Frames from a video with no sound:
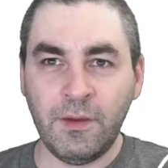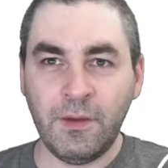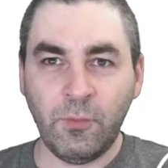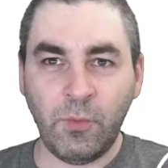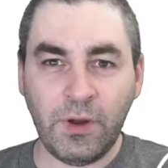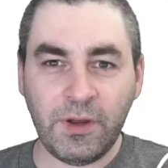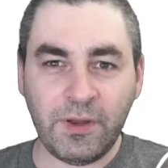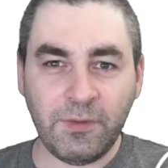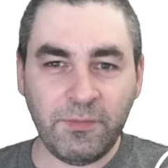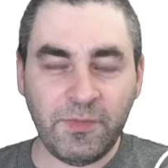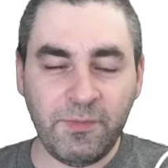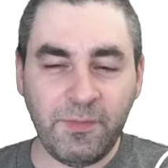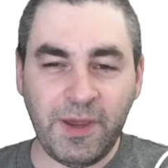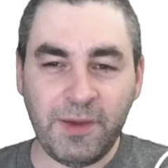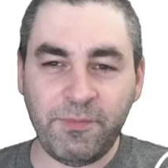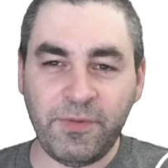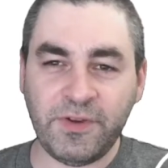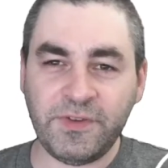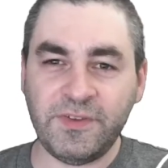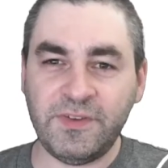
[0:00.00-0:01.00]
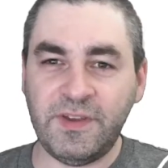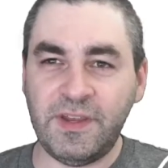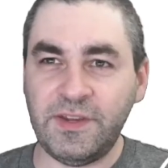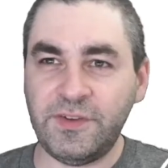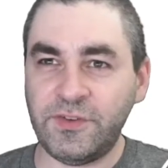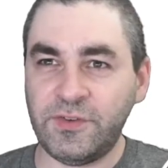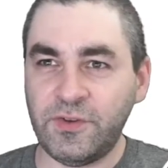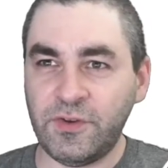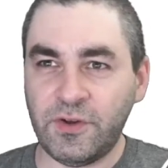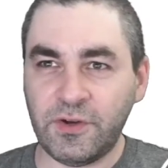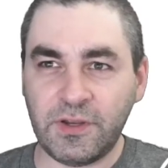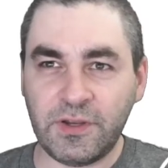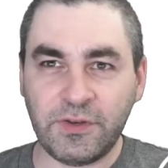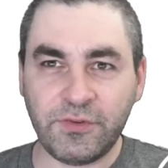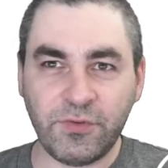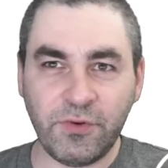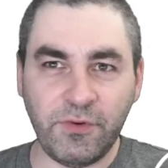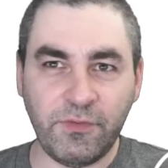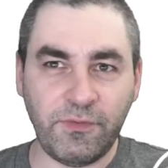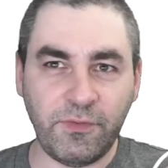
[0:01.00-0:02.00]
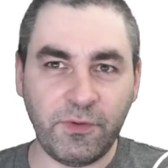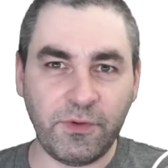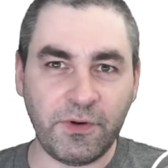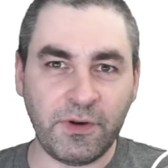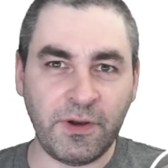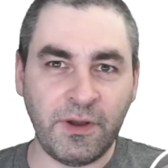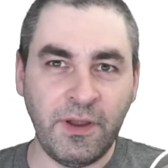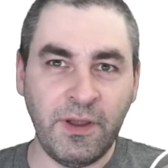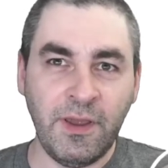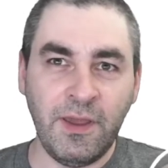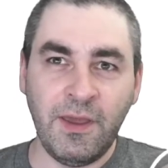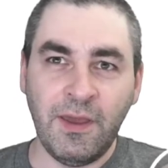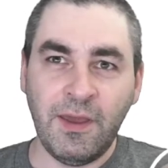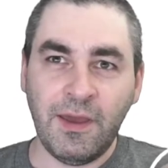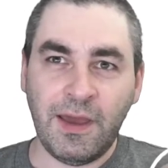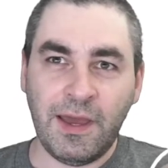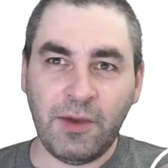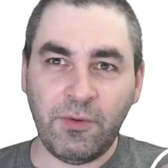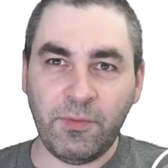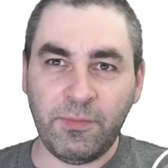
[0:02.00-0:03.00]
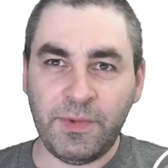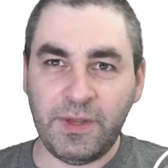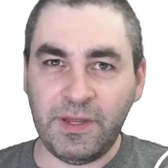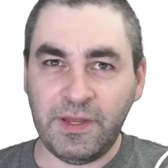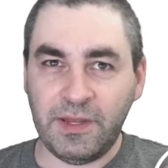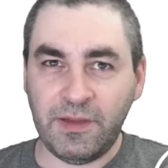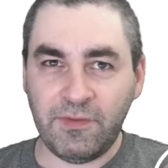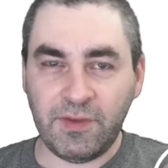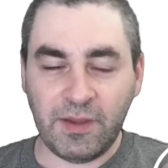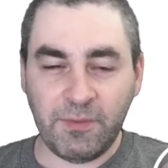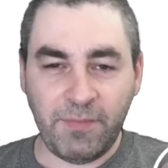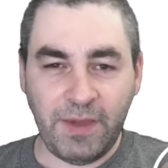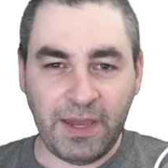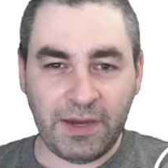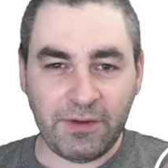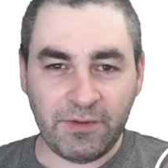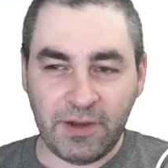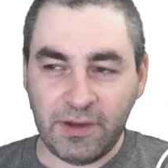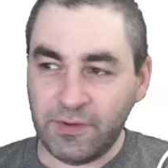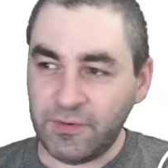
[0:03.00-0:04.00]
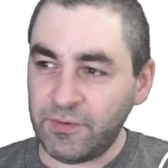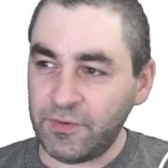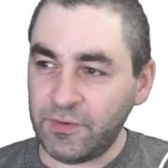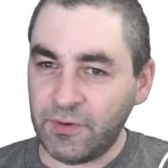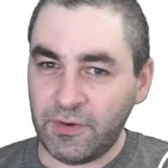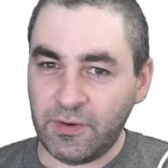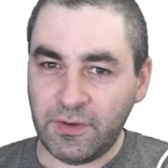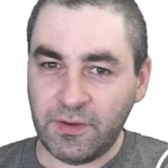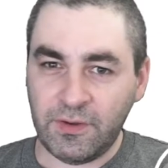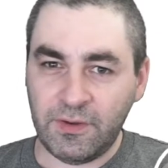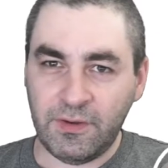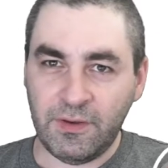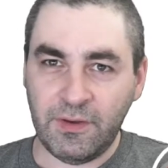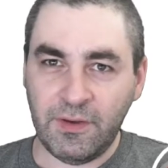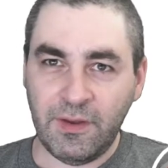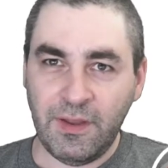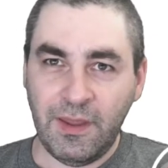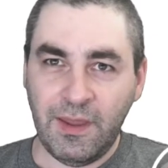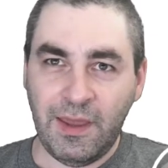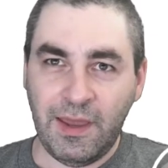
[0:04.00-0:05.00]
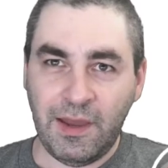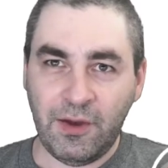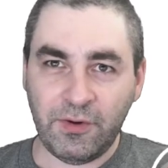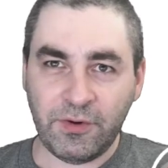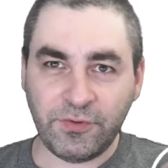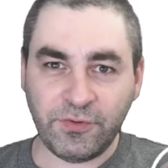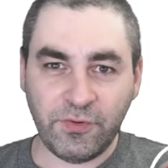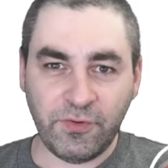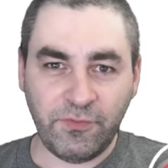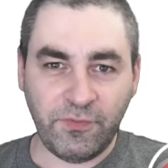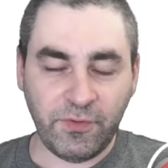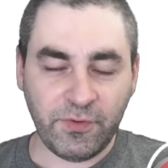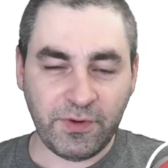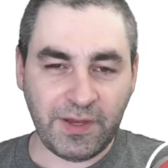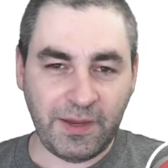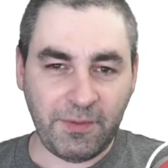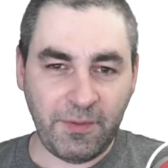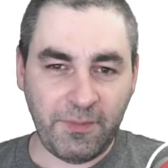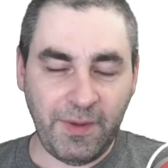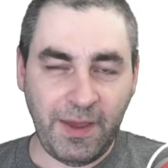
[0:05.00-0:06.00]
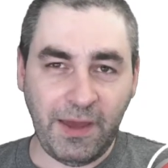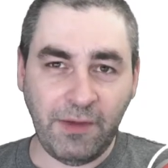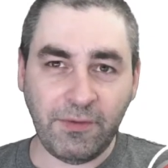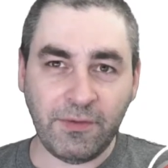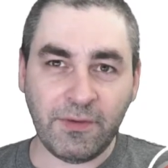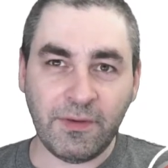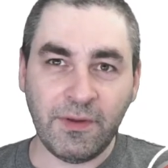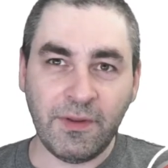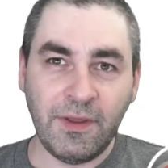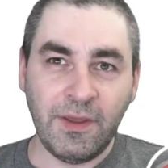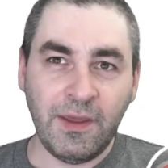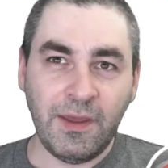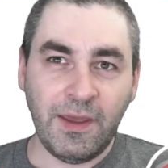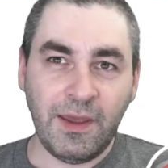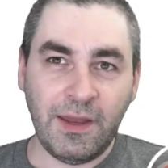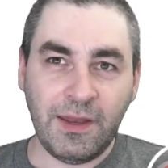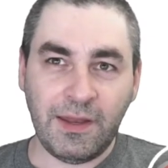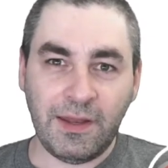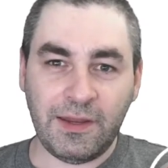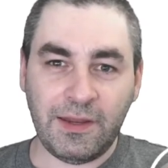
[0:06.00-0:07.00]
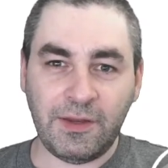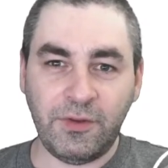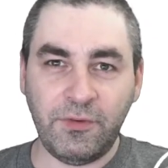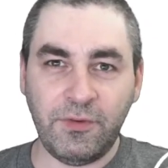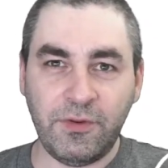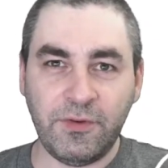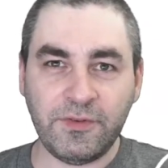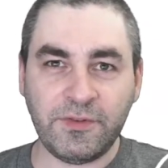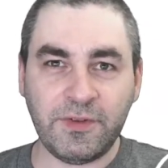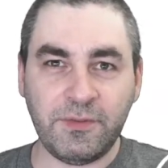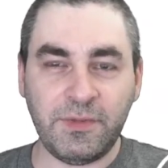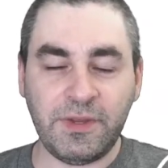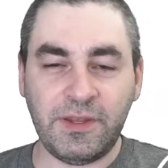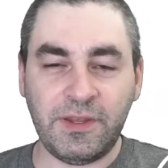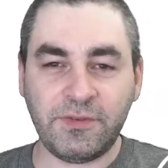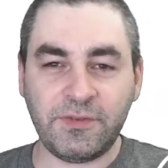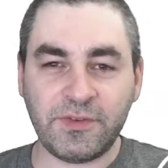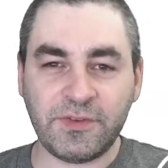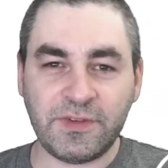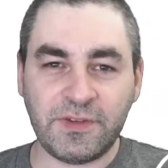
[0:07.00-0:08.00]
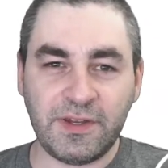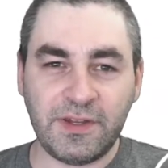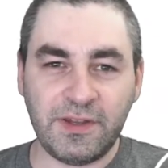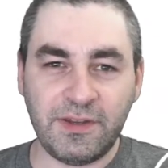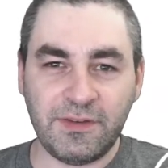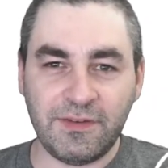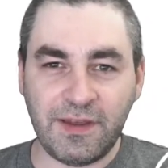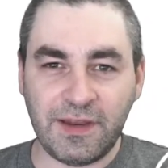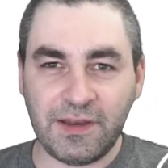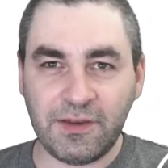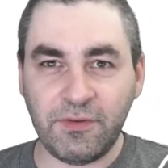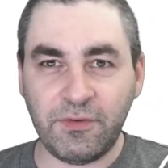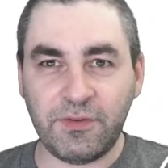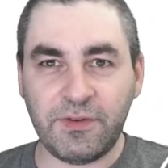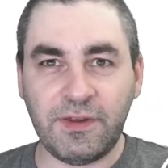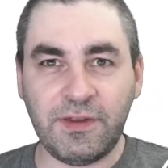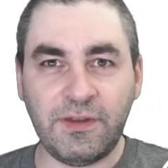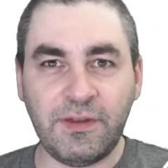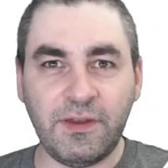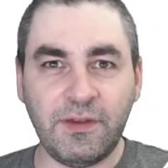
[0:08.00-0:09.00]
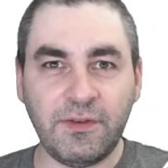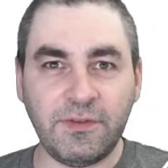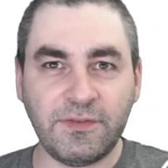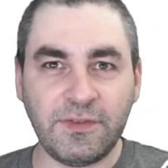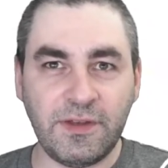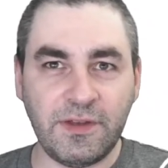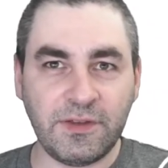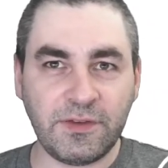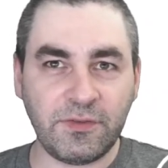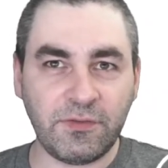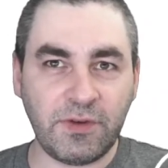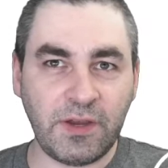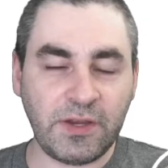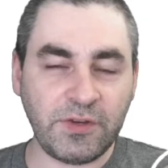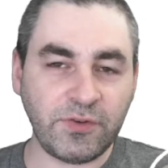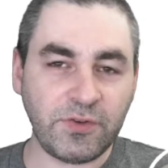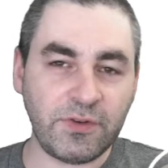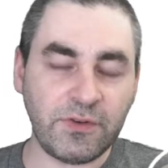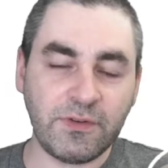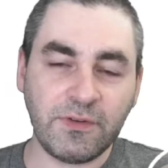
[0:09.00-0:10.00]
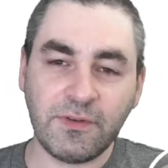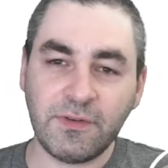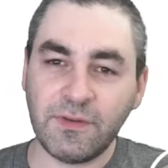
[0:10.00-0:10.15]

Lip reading: Welcome to my presentation on ControlFloor. I will be giving a background on how ControlFloor came about and letting you know some of the interesting technical details in its creation.